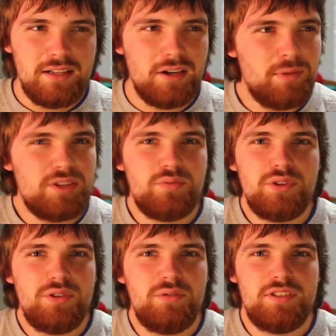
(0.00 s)
Mace
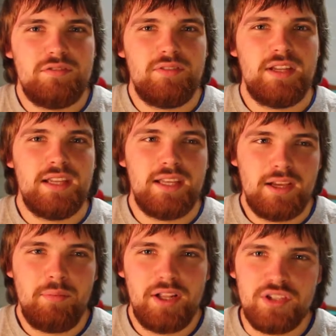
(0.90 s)
Windu was a freaking
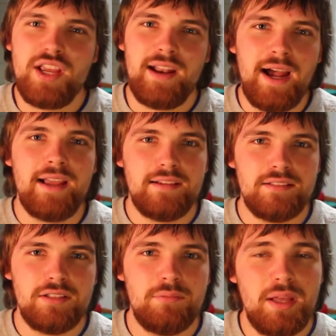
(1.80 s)
kick-butt Jedi,
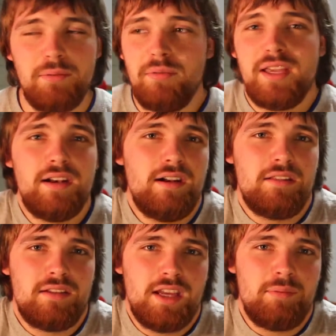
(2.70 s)
so maybe we get
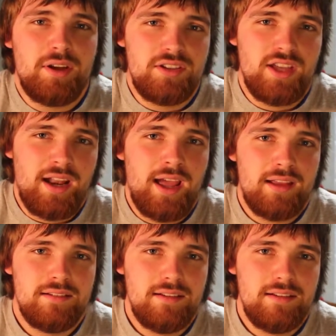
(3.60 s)
another kick-butt Jedi.